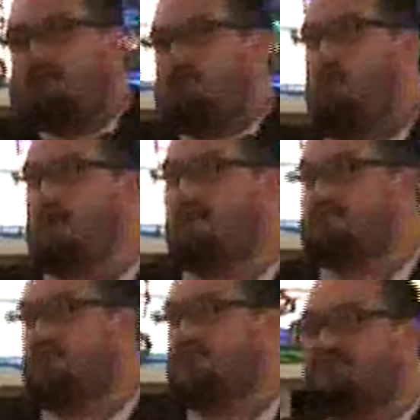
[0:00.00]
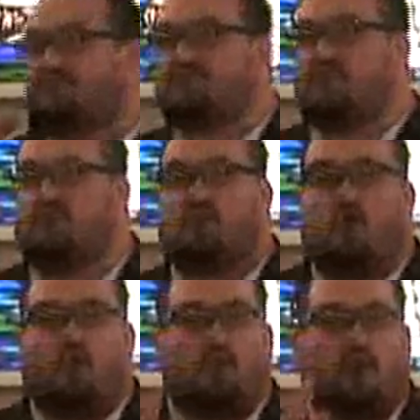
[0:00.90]
Every one of us is a
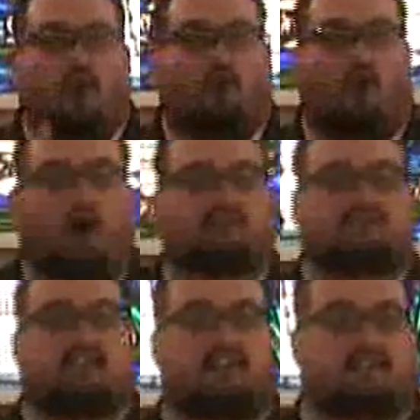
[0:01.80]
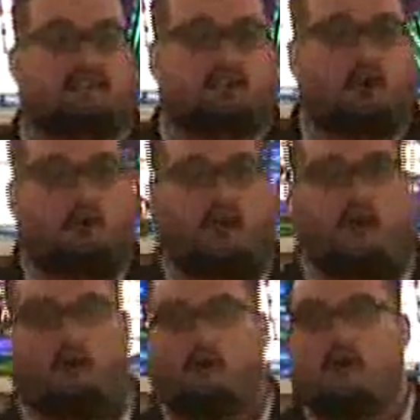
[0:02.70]
sinner. We are lost, destined to go
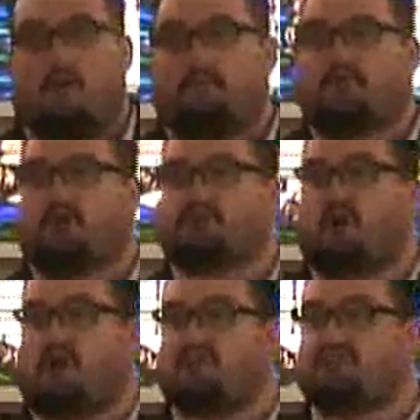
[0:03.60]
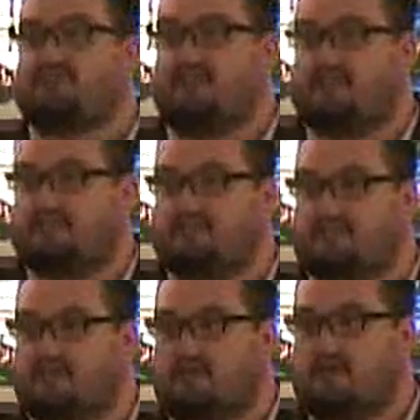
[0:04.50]
to hell because our
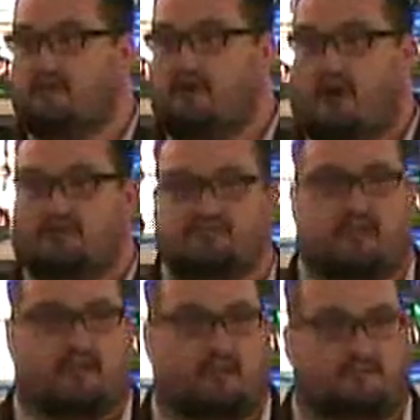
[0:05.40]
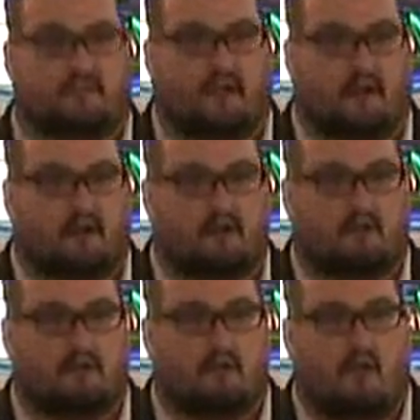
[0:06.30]
sins are sending us
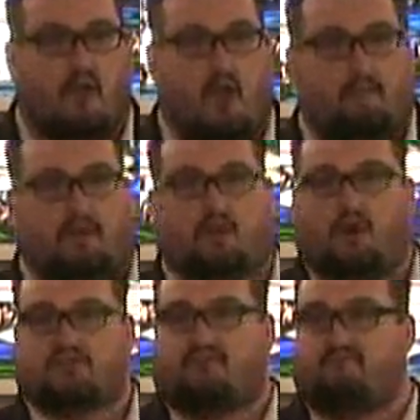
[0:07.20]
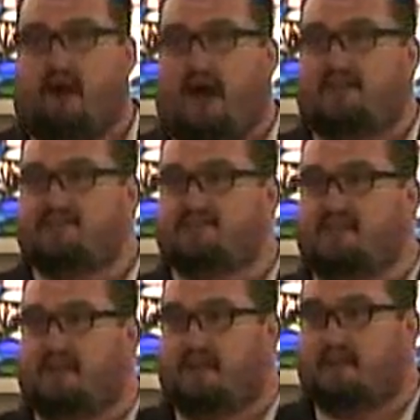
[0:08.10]
there. Because of my
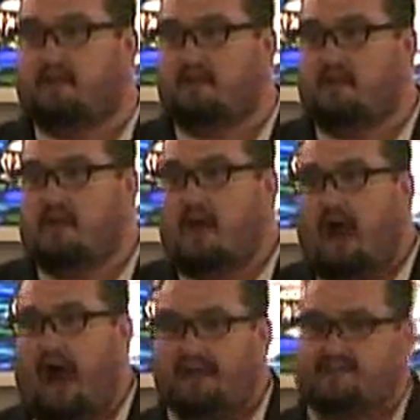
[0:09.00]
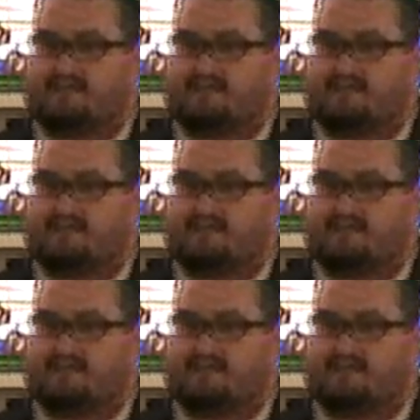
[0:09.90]
sin, I